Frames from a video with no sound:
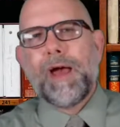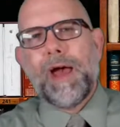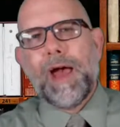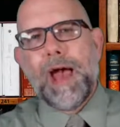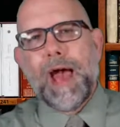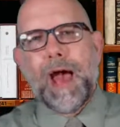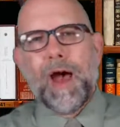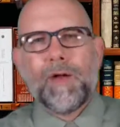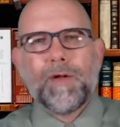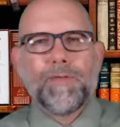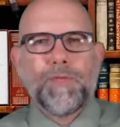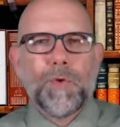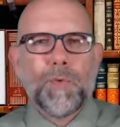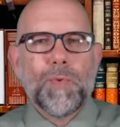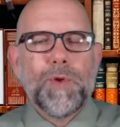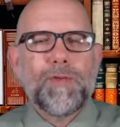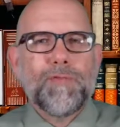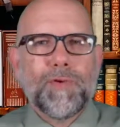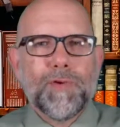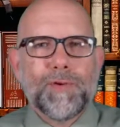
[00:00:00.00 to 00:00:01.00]
out of the
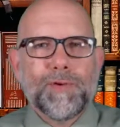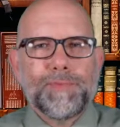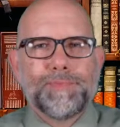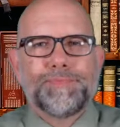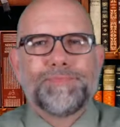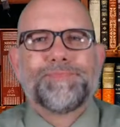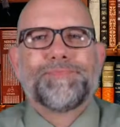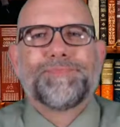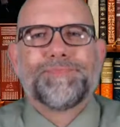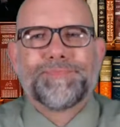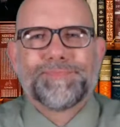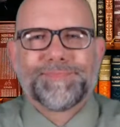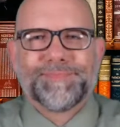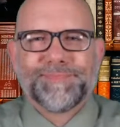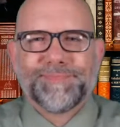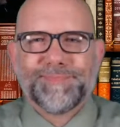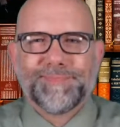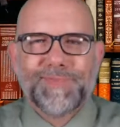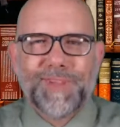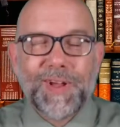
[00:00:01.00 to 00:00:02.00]
river.
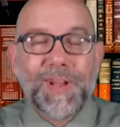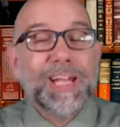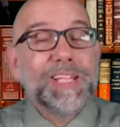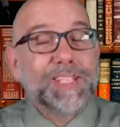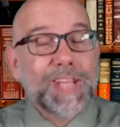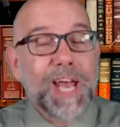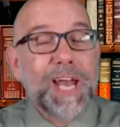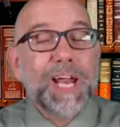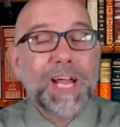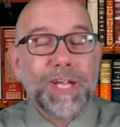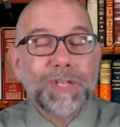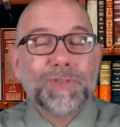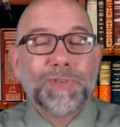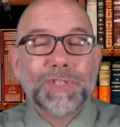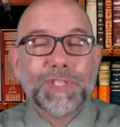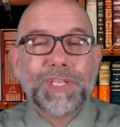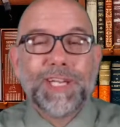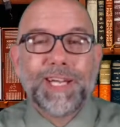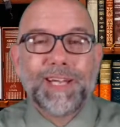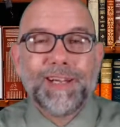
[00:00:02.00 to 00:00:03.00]
Well, that's kind of
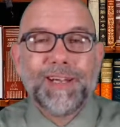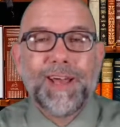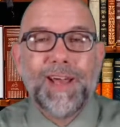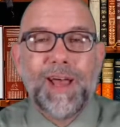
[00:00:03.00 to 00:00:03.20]
interesting.